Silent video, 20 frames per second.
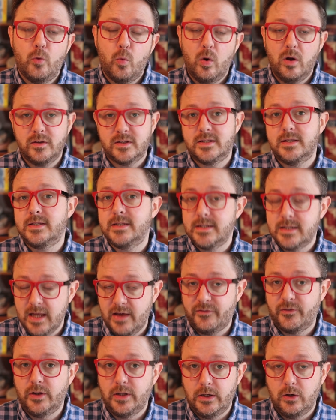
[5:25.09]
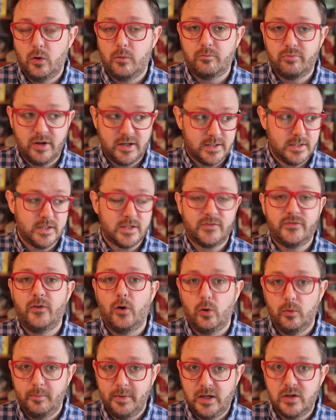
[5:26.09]
for once, this is definitely not Britain's
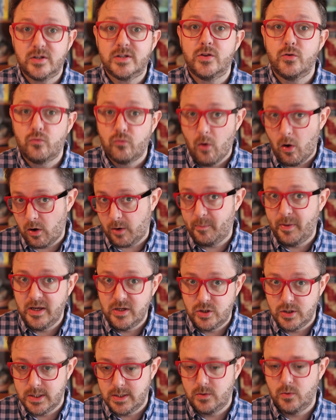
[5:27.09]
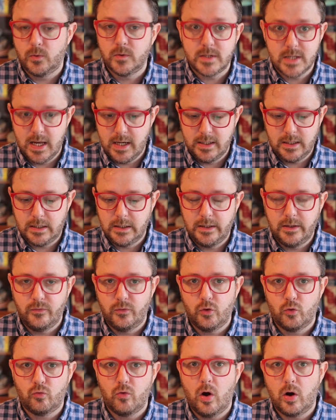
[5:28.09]
fault, because the rock pigeon, or technically
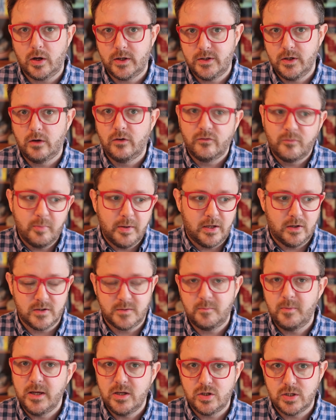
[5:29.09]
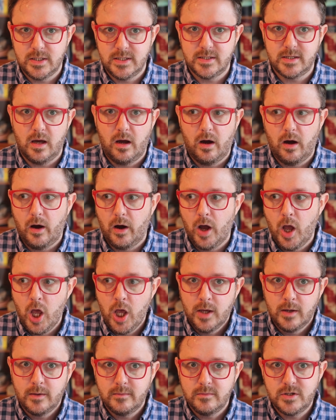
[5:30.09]
the rock dove, because pigeons are
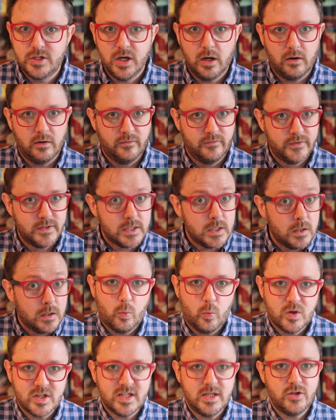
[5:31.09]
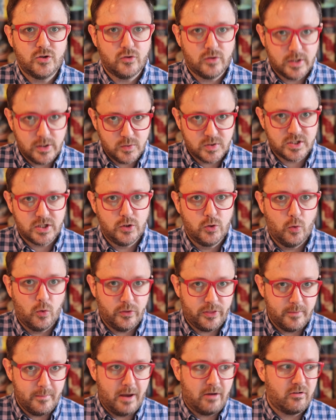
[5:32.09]
doves, was introduced to
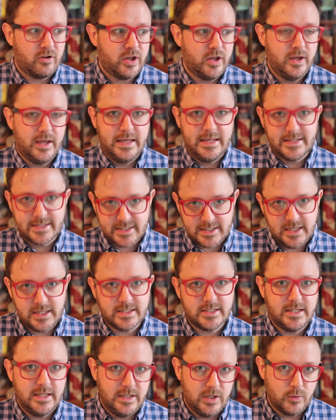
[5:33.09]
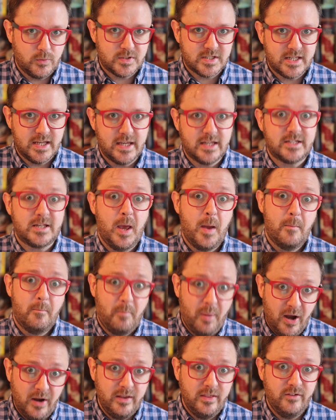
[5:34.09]
North America in 1606
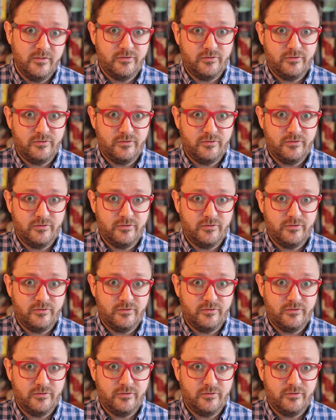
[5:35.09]
by the